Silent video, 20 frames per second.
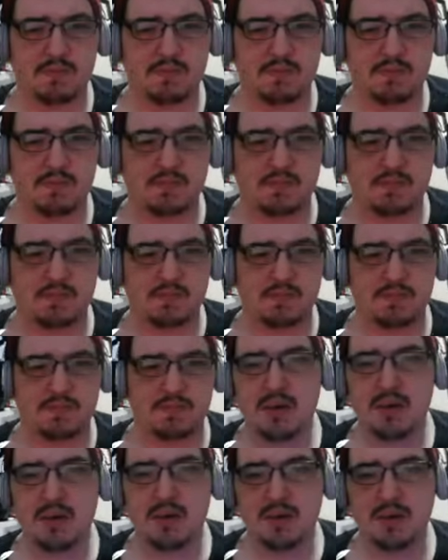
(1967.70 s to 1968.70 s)
Okay, we
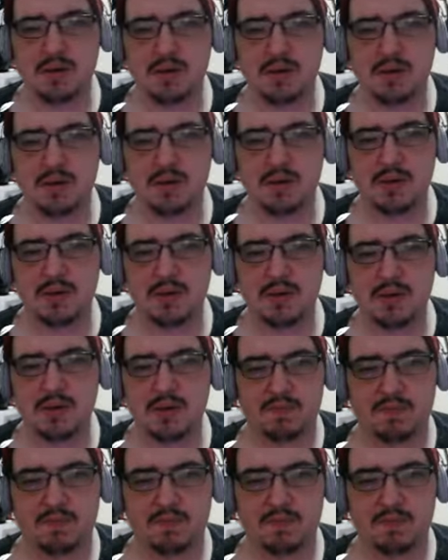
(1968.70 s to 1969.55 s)
got bottle brush.